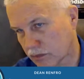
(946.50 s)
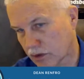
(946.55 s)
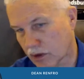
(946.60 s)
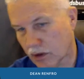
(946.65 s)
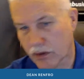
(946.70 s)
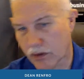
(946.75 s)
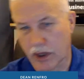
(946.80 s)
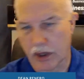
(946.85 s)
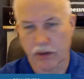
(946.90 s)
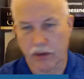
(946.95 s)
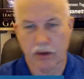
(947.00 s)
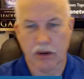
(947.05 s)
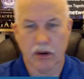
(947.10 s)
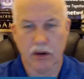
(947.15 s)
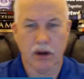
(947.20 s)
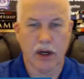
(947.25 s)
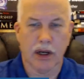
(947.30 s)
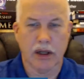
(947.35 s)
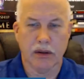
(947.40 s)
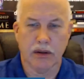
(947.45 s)
Okay.
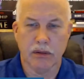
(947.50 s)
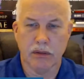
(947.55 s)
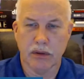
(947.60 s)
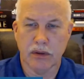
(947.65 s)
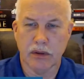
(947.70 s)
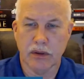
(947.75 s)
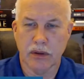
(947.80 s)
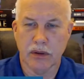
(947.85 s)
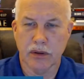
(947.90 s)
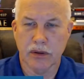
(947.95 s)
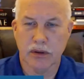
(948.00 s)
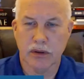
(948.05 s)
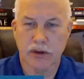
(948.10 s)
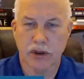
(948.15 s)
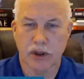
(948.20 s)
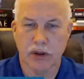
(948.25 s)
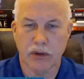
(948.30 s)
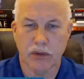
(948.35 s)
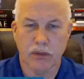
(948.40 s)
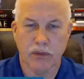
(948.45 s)
All right.
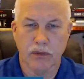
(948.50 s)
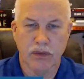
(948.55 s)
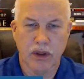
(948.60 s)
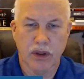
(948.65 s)
So,